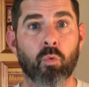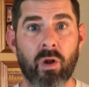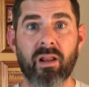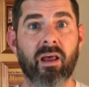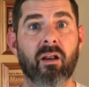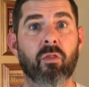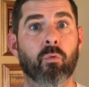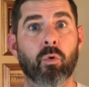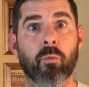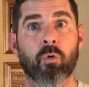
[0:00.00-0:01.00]
ran out of the
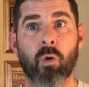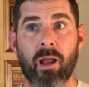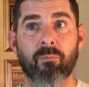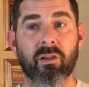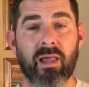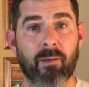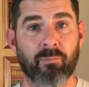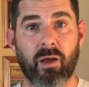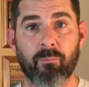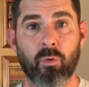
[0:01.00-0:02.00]
room, grabbed the
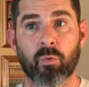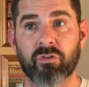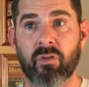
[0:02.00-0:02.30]
laptop that was